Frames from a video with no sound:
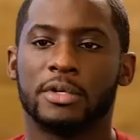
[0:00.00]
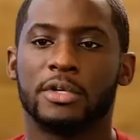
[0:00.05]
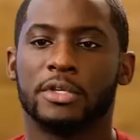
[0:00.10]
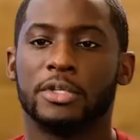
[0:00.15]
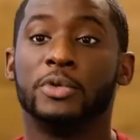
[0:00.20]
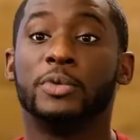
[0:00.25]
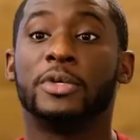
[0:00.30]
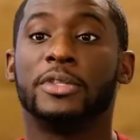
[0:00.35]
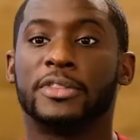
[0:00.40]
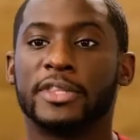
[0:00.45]

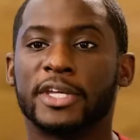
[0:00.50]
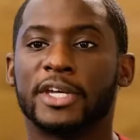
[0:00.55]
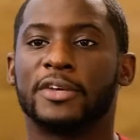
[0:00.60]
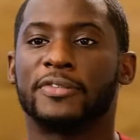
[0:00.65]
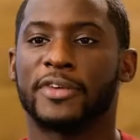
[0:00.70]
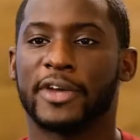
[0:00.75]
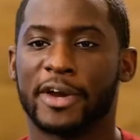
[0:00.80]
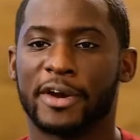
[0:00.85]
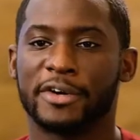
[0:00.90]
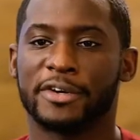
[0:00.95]
You can think
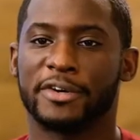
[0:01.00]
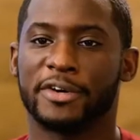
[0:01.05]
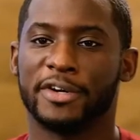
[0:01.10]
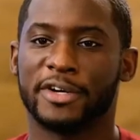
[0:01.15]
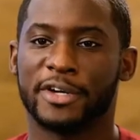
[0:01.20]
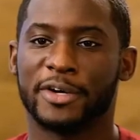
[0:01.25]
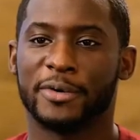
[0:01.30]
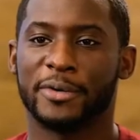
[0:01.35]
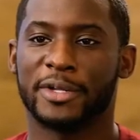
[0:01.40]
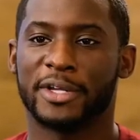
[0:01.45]
of character
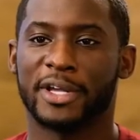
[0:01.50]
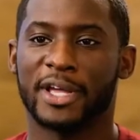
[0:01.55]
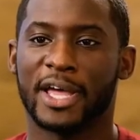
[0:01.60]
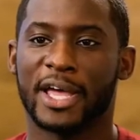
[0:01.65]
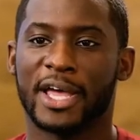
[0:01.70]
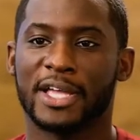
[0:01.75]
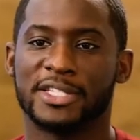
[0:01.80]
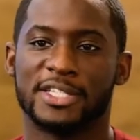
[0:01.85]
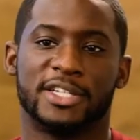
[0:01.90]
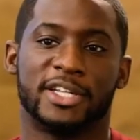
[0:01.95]
encoding
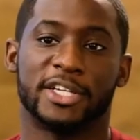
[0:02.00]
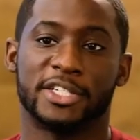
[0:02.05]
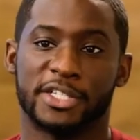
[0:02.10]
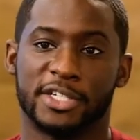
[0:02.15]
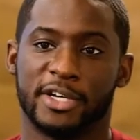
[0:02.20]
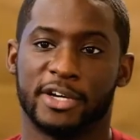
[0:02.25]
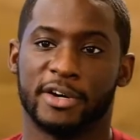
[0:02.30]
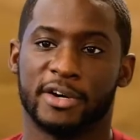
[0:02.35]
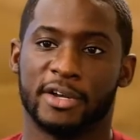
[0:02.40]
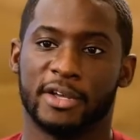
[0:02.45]
as a
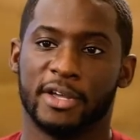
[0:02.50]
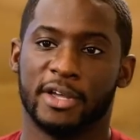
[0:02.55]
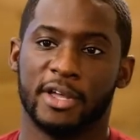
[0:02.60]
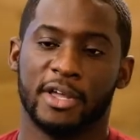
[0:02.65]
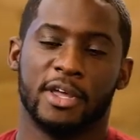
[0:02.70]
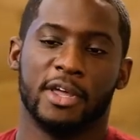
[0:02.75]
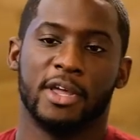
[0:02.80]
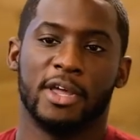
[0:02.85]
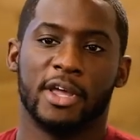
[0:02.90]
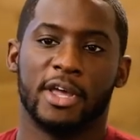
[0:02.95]
dictionary.
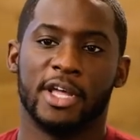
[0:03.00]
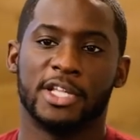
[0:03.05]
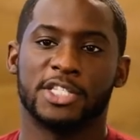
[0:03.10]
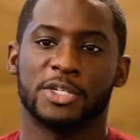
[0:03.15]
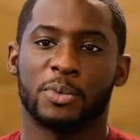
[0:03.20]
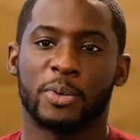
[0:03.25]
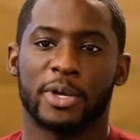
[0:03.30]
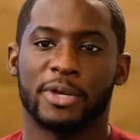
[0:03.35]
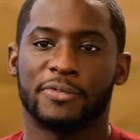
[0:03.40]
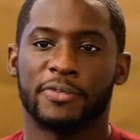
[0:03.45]
It's
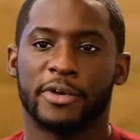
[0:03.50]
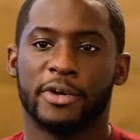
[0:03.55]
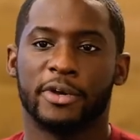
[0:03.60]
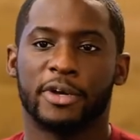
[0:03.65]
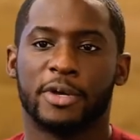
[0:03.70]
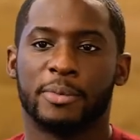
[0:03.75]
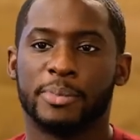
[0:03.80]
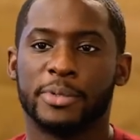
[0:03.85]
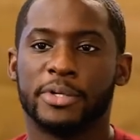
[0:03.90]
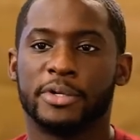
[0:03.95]
a way for your
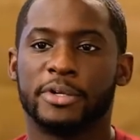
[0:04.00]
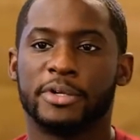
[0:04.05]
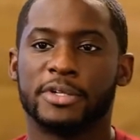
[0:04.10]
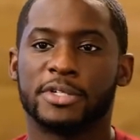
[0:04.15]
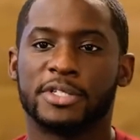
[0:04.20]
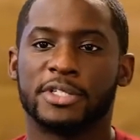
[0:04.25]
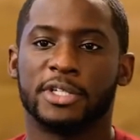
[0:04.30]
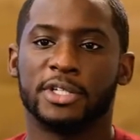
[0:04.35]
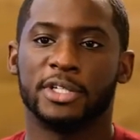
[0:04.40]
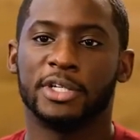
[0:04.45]

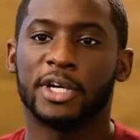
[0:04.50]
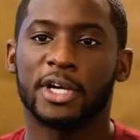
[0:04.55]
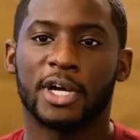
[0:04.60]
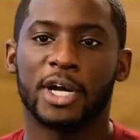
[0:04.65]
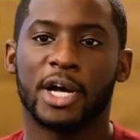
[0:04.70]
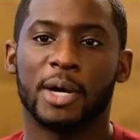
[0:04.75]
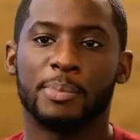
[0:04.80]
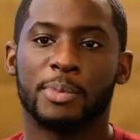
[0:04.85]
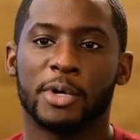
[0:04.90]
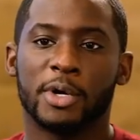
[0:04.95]
computers to look
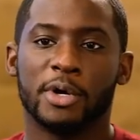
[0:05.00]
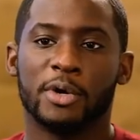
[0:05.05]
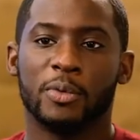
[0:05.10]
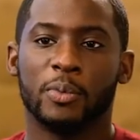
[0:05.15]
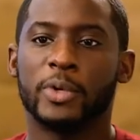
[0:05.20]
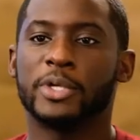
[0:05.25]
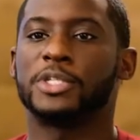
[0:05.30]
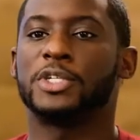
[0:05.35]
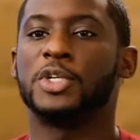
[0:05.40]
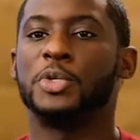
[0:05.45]
up
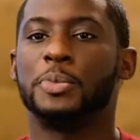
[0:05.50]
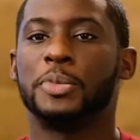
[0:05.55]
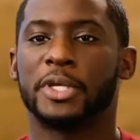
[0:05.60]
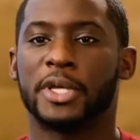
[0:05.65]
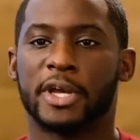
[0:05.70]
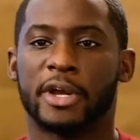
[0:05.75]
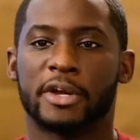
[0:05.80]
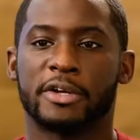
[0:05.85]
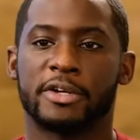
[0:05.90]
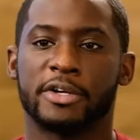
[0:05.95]
which human
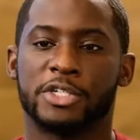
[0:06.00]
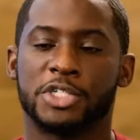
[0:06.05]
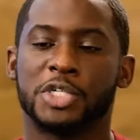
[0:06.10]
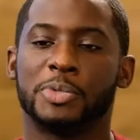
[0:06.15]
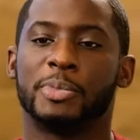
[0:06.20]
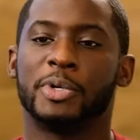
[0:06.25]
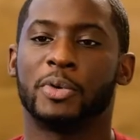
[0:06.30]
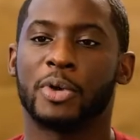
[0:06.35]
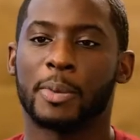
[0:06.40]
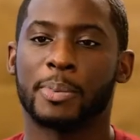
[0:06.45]
character
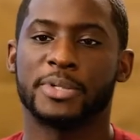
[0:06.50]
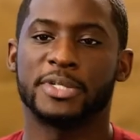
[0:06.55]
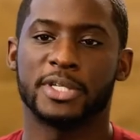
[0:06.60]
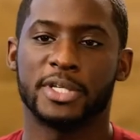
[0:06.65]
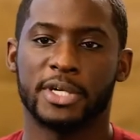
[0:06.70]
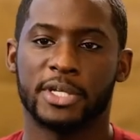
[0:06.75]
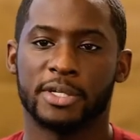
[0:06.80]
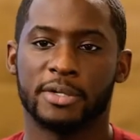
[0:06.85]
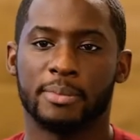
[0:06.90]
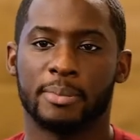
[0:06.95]
should be
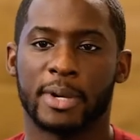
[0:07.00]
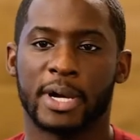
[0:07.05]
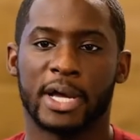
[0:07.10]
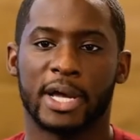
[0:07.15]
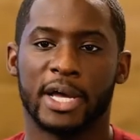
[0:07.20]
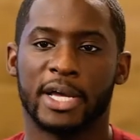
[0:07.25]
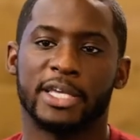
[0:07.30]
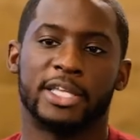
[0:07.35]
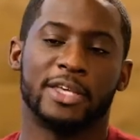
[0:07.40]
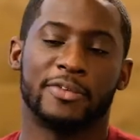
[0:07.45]
represented
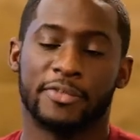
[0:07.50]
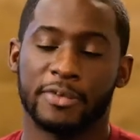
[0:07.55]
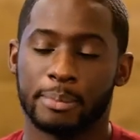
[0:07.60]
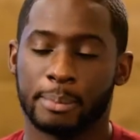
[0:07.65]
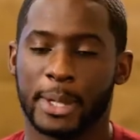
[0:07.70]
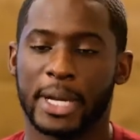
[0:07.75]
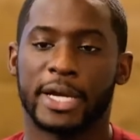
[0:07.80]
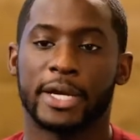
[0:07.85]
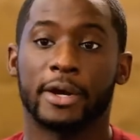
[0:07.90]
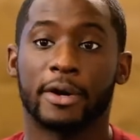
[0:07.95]
by a given
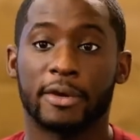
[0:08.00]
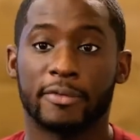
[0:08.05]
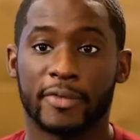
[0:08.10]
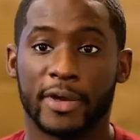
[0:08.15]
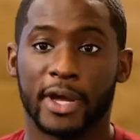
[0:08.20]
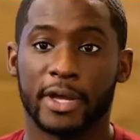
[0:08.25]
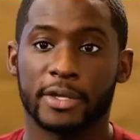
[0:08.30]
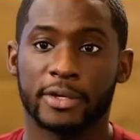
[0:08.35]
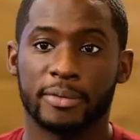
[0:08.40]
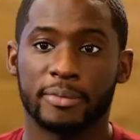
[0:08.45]
binary
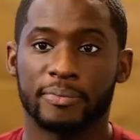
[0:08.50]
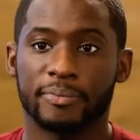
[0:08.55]
value.